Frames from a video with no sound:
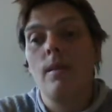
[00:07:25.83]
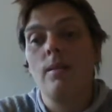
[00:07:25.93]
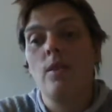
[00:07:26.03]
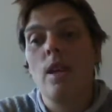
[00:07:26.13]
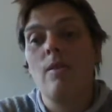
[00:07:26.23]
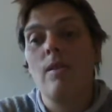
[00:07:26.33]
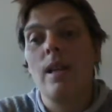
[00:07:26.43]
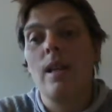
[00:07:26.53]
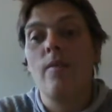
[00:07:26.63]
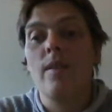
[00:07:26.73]
generally
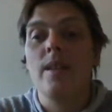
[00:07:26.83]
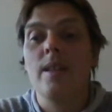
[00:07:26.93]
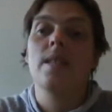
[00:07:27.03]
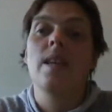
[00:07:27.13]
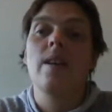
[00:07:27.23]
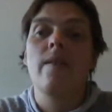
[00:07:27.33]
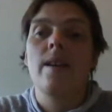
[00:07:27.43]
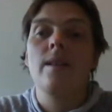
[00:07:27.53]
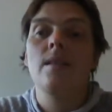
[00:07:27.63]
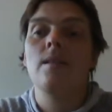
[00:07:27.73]
loving the
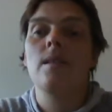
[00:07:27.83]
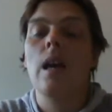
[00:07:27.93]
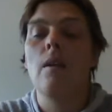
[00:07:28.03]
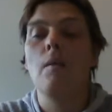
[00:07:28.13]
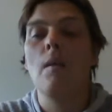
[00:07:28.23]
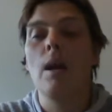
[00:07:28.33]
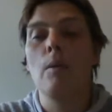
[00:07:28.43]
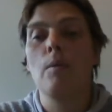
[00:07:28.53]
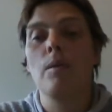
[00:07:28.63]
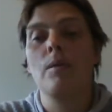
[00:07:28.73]
series, so
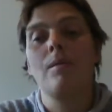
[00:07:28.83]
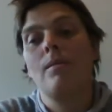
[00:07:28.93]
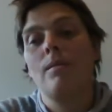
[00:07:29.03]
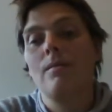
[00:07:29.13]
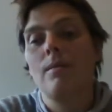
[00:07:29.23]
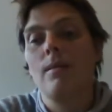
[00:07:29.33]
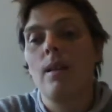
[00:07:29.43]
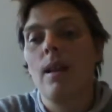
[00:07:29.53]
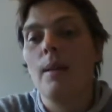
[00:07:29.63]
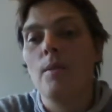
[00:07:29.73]

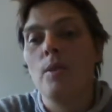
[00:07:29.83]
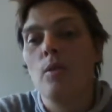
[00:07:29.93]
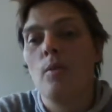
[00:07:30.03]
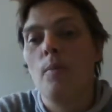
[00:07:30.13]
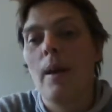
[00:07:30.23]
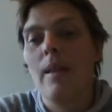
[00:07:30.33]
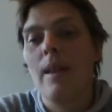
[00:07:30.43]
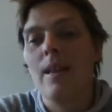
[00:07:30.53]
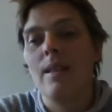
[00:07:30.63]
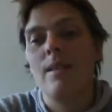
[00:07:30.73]
I'm sure by the
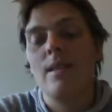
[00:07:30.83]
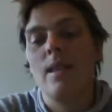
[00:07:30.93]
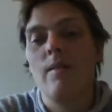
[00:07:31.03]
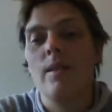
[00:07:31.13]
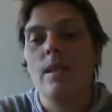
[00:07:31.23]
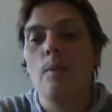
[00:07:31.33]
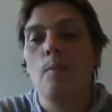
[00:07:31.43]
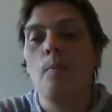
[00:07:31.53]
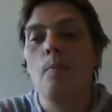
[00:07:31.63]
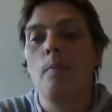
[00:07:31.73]
end of the series I
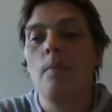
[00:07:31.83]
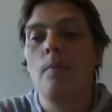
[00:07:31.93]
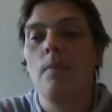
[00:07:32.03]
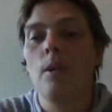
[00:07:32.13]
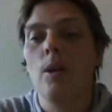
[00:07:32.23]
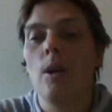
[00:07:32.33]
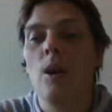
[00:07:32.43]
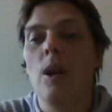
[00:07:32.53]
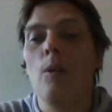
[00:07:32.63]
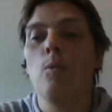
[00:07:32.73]

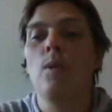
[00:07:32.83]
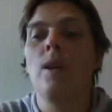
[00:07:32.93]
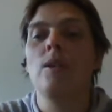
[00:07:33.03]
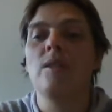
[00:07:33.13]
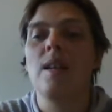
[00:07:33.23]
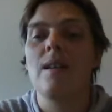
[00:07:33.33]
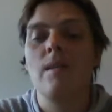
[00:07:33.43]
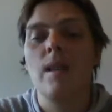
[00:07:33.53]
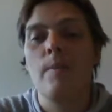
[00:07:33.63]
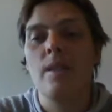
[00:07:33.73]
will
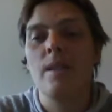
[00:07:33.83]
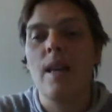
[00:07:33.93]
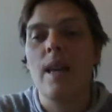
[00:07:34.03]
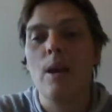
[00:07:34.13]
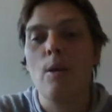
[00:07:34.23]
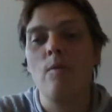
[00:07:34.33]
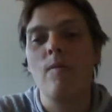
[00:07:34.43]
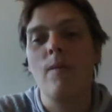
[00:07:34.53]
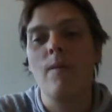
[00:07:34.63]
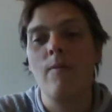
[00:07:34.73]
undoubtedly be saying I would
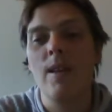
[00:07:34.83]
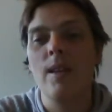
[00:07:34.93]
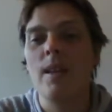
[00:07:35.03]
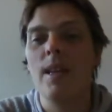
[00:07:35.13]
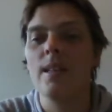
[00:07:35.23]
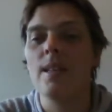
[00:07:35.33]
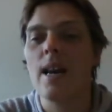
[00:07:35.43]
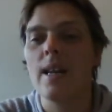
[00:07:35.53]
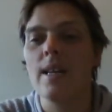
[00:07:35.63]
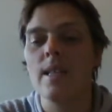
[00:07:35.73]
read the
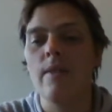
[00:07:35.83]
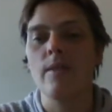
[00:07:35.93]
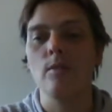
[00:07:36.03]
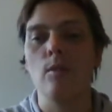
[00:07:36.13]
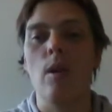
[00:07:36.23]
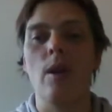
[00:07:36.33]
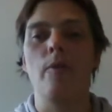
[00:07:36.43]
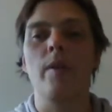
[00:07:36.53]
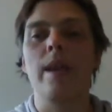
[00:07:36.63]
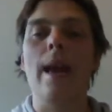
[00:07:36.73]
entire series all
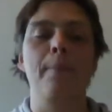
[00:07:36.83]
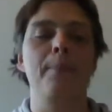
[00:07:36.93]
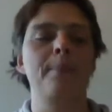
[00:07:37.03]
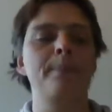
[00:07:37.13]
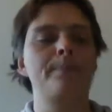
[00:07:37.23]
over again.